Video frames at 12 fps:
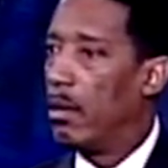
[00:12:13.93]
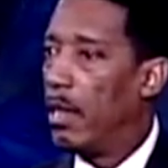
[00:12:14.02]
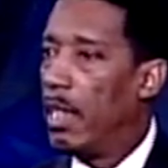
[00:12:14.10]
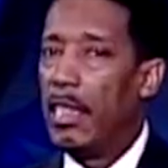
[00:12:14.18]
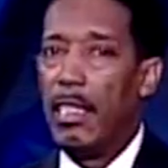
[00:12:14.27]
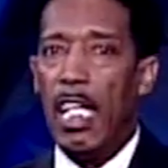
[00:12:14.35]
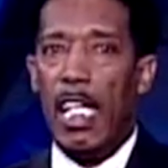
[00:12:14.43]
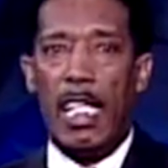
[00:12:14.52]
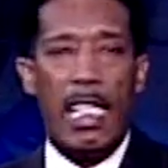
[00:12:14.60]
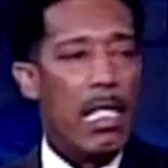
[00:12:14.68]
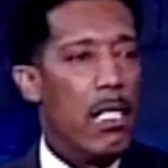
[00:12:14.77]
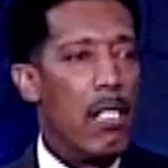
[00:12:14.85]

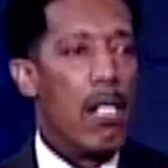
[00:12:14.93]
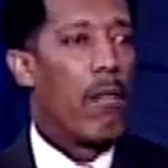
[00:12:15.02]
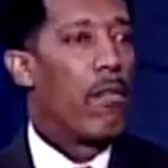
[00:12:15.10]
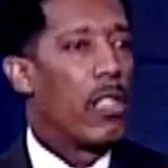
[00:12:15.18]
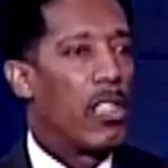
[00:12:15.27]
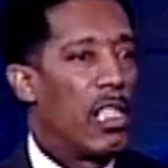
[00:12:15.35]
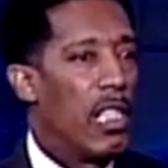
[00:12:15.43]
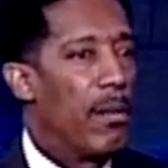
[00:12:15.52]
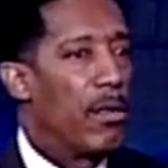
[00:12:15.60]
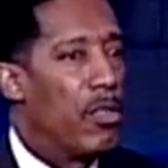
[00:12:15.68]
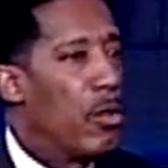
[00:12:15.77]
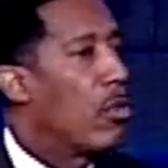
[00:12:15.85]
He never
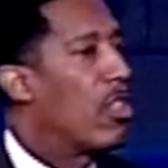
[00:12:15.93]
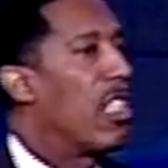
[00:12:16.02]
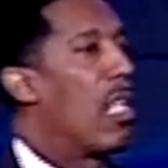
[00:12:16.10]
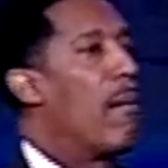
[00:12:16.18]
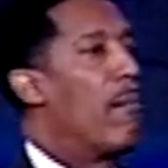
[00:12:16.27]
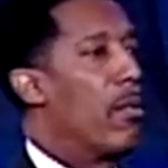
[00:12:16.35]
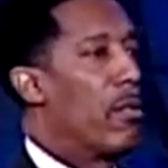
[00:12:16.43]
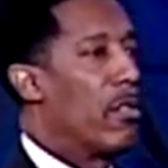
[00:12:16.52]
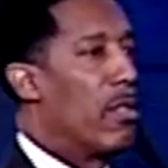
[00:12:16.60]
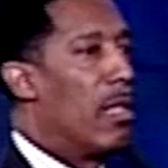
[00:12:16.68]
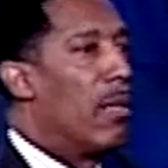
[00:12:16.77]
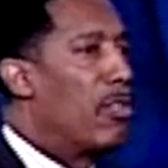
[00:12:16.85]
sleeps nor
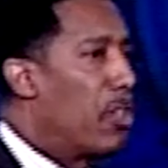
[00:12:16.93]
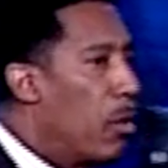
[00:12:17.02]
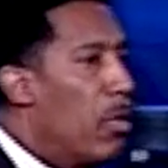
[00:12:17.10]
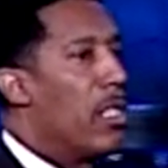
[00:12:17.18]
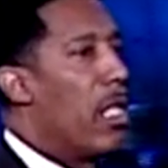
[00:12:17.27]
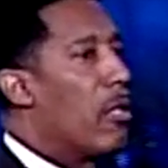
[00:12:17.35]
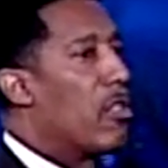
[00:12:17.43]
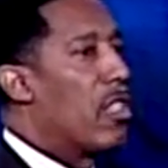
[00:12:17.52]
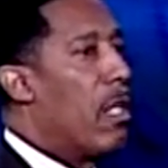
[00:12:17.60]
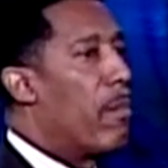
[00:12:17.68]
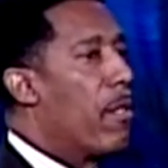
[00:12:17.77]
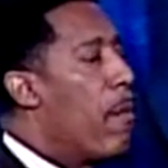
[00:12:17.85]
slumbers. I'm showing y'all
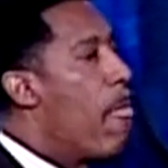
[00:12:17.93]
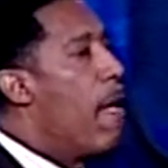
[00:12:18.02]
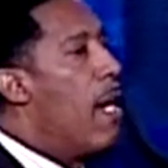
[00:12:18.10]
something.